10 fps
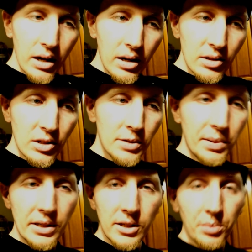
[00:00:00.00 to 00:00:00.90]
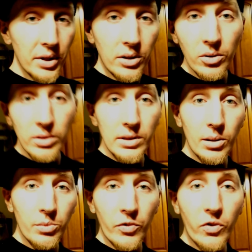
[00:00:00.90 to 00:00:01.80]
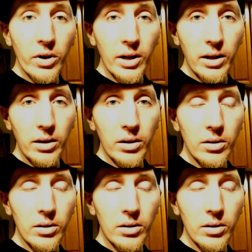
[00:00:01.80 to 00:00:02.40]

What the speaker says: just by simply doing something free.